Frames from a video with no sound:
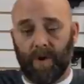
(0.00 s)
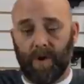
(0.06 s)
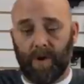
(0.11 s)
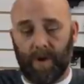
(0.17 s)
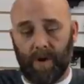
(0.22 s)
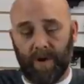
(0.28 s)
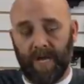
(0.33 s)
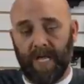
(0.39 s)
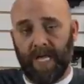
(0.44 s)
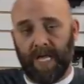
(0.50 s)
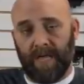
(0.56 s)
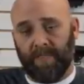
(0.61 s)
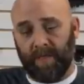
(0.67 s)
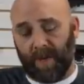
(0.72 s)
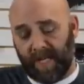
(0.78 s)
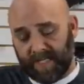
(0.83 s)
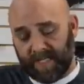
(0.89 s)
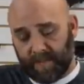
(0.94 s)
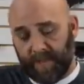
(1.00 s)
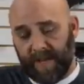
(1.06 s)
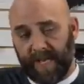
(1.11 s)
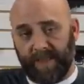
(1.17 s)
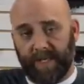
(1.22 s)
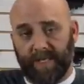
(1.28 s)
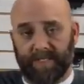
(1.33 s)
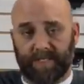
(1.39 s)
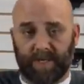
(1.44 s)
going on. The links will
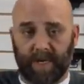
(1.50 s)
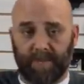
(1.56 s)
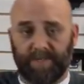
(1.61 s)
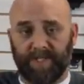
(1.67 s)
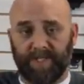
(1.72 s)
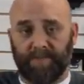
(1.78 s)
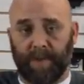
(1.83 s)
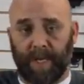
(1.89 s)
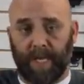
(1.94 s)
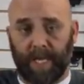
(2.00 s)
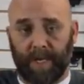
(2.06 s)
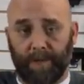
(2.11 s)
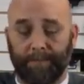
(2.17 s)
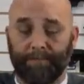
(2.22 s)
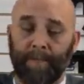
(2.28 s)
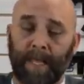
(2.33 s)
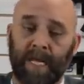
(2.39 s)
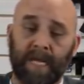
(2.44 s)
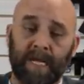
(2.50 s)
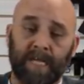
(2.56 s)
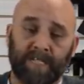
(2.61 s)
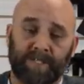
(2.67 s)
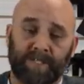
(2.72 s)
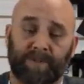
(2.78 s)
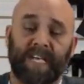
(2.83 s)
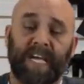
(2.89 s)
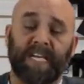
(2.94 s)
be in the descriptions below.
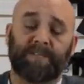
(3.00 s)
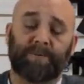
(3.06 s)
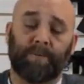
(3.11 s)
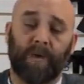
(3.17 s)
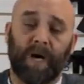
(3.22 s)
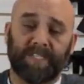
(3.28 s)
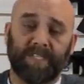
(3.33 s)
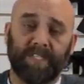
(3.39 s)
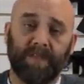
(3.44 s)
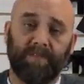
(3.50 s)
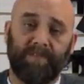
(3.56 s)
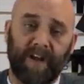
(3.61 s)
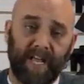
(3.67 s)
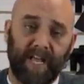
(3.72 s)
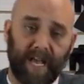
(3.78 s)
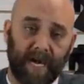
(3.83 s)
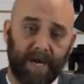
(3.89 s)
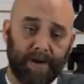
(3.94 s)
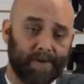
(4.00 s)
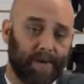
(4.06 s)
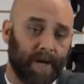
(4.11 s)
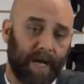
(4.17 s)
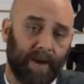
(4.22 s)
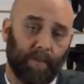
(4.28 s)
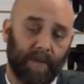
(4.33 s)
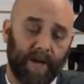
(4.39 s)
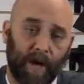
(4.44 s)
So thanks for watching the
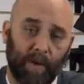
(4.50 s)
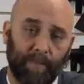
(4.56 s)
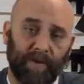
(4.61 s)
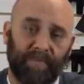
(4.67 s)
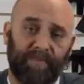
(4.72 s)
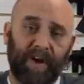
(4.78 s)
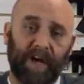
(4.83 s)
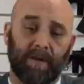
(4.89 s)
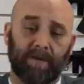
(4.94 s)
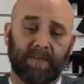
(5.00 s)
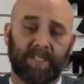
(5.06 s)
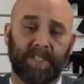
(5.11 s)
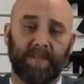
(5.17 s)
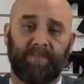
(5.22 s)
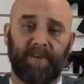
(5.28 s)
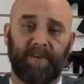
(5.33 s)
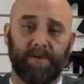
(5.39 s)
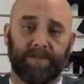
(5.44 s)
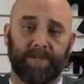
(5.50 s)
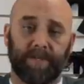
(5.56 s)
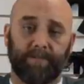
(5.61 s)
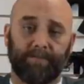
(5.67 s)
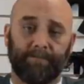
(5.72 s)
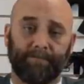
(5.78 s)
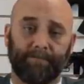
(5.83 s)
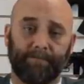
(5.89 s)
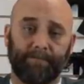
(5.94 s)
video, and we hope you'll follow us in the
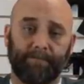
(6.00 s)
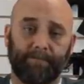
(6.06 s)
future.